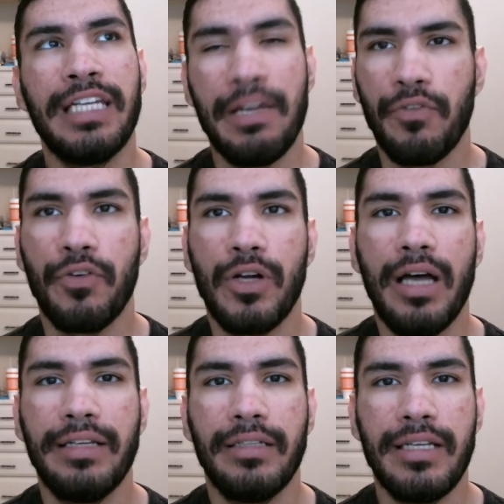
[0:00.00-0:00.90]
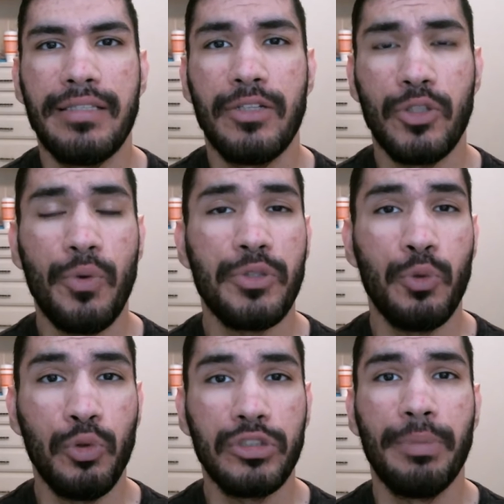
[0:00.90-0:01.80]
never forgotten is that it's always
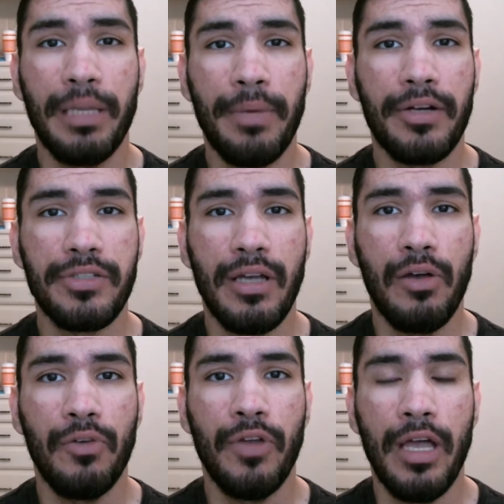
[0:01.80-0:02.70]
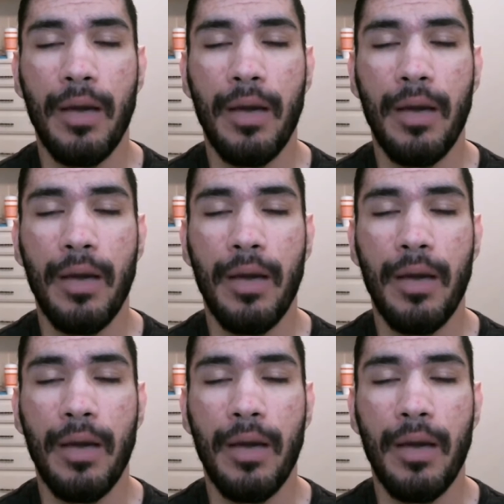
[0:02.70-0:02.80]
cool to play by yourself,